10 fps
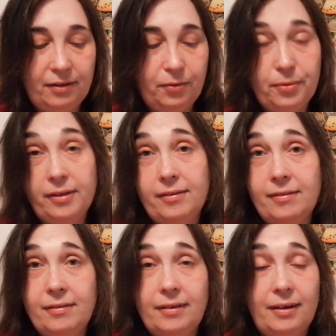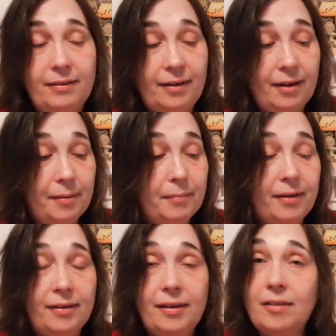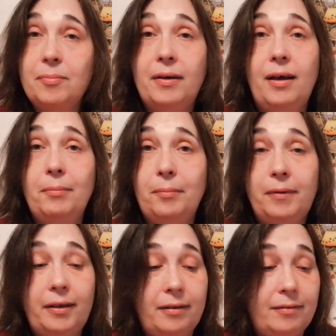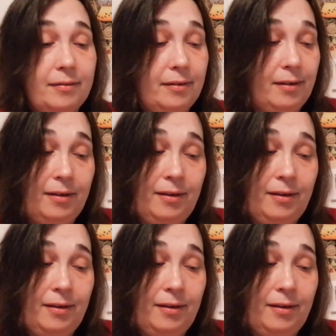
grids at a time and that's my happy place